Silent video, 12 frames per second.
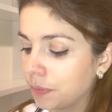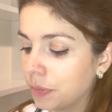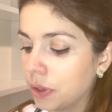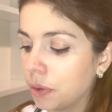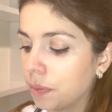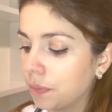
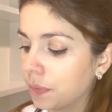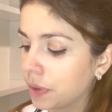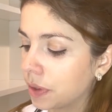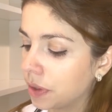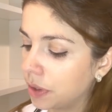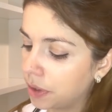No.
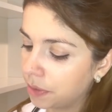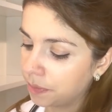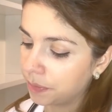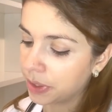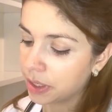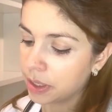Good.
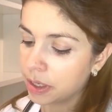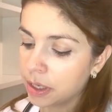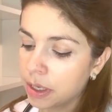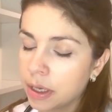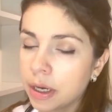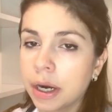
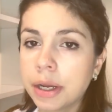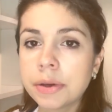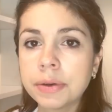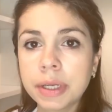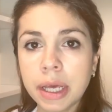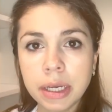Are you
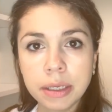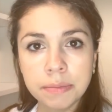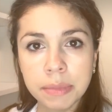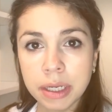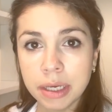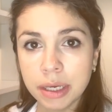on any
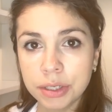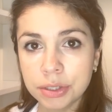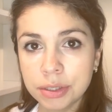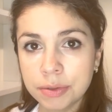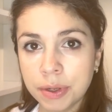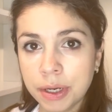
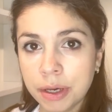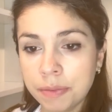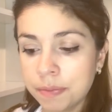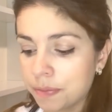medications right now?